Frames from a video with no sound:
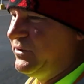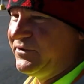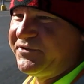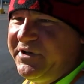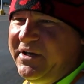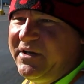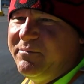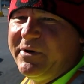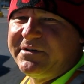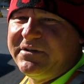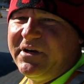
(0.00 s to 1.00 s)
we'll see.
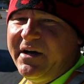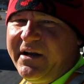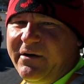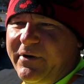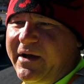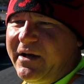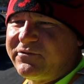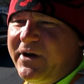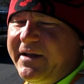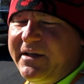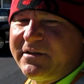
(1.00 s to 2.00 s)
But anyway, I'll
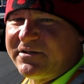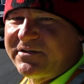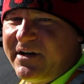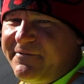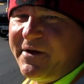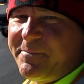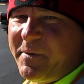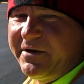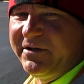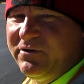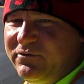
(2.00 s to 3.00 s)
try and get this stuff up
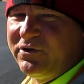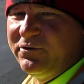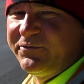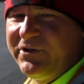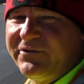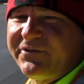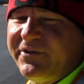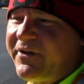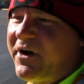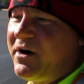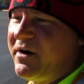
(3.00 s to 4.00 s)
on YouTube so you can see
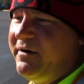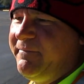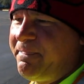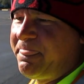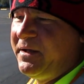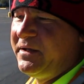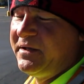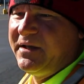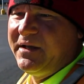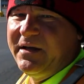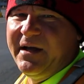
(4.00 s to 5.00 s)
the cart
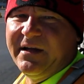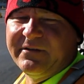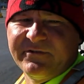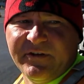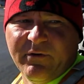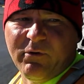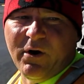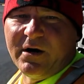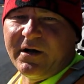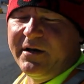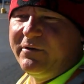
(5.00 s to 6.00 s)
and see the
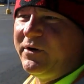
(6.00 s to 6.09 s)
walking and